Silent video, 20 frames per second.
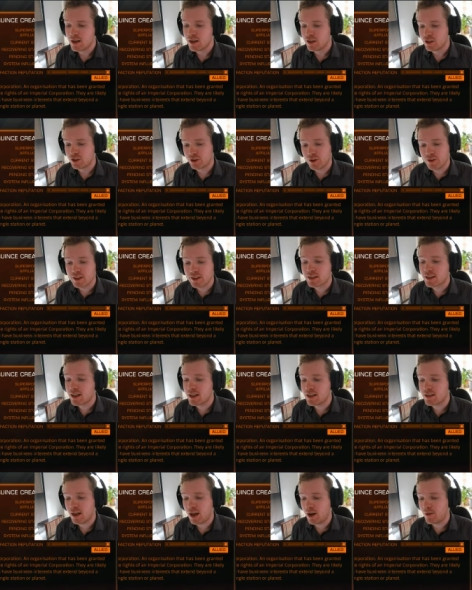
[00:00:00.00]
So in this
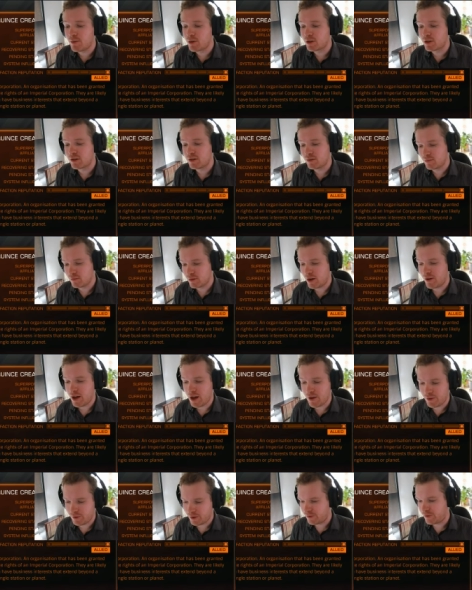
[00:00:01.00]
case, I would now I
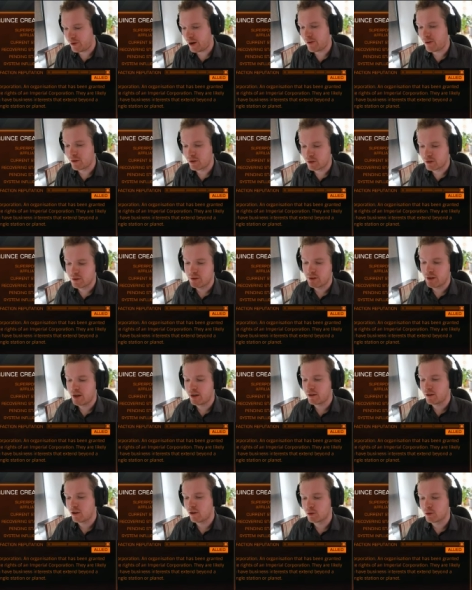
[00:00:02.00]
have a 500
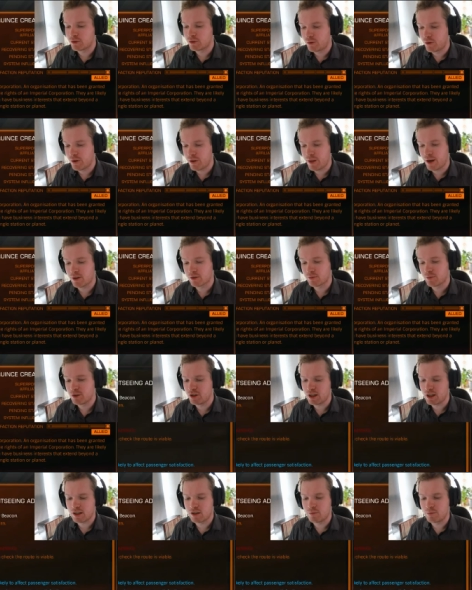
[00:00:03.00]
and almost 40,000, which
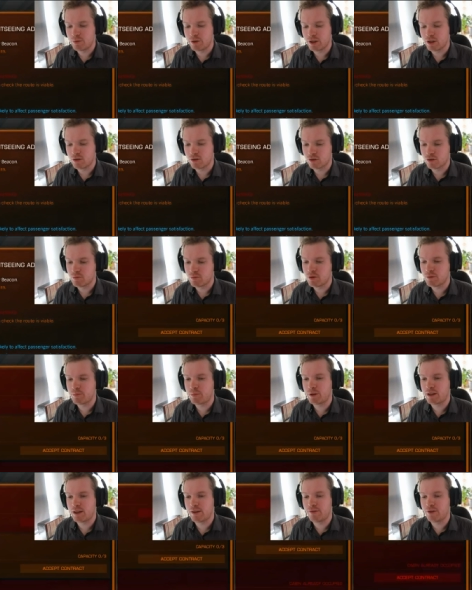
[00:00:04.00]
is actually pretty good. So I'm just,
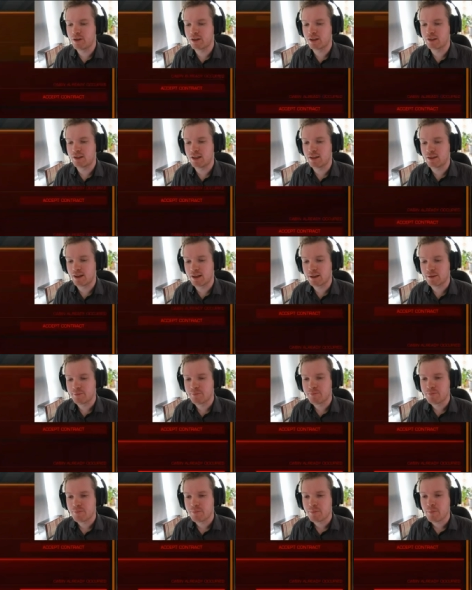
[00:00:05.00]
but definitely going to take
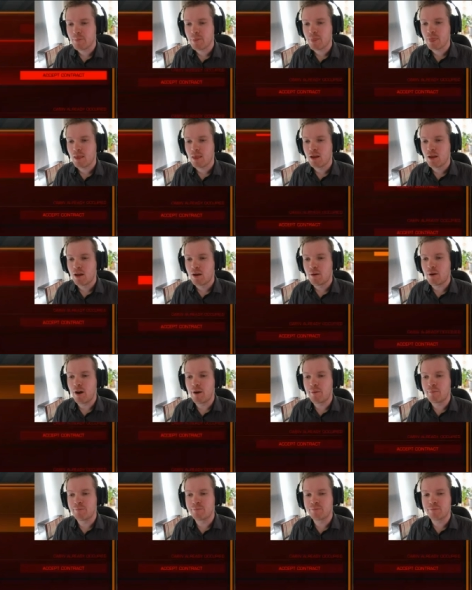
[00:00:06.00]
that.
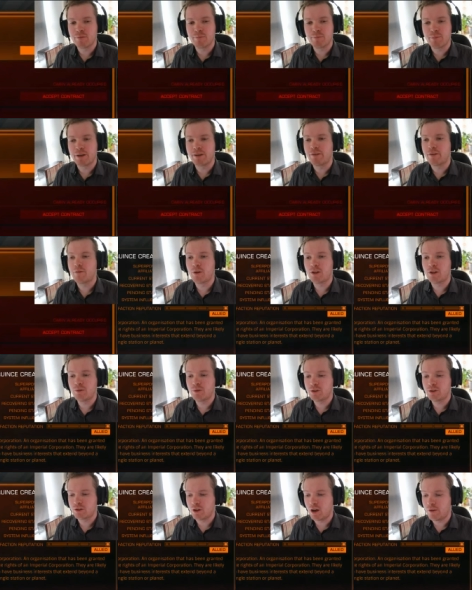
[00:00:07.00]
Um, but if I
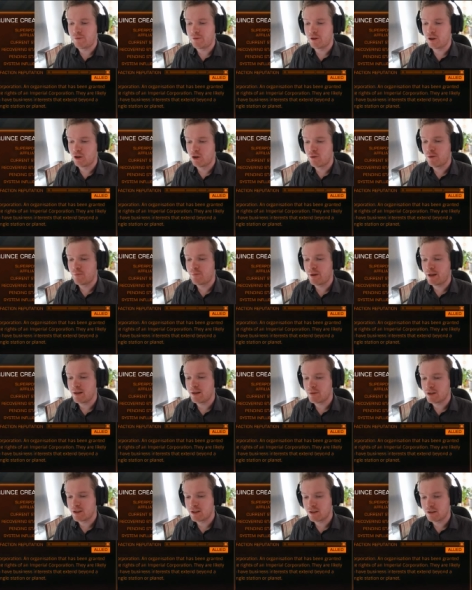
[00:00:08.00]
was offered lower
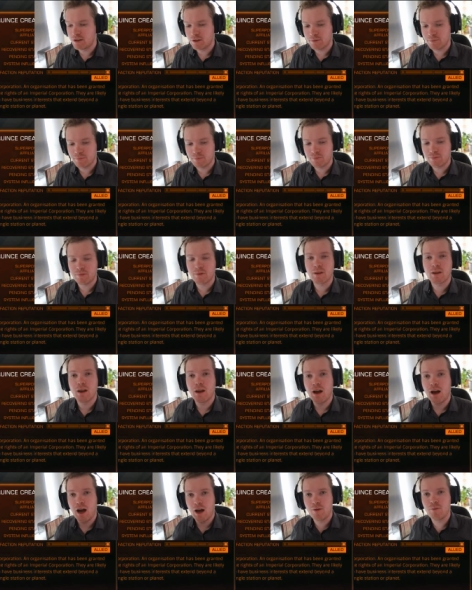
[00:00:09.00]
paying missions,
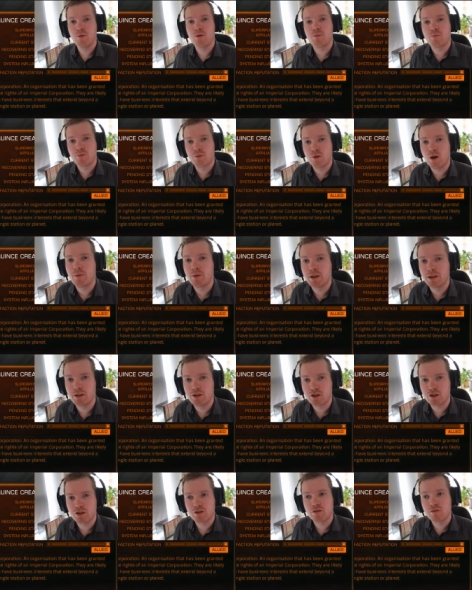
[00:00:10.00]
I would probably
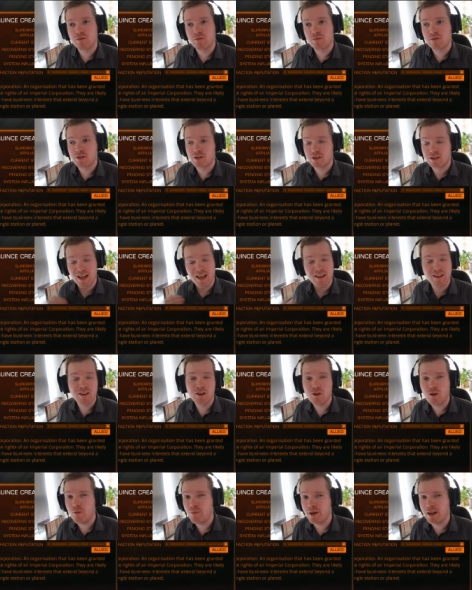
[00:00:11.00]
just take the
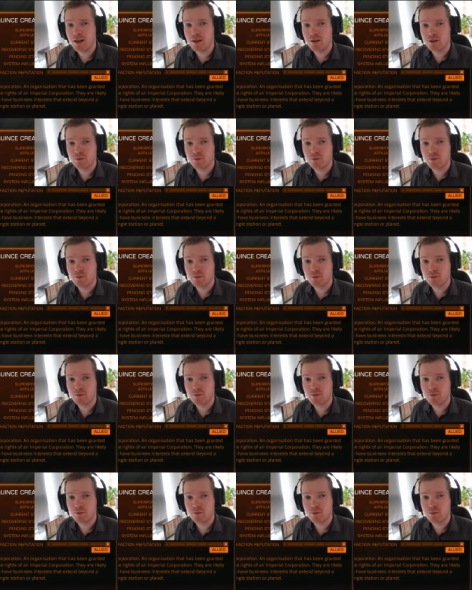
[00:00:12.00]
lower paying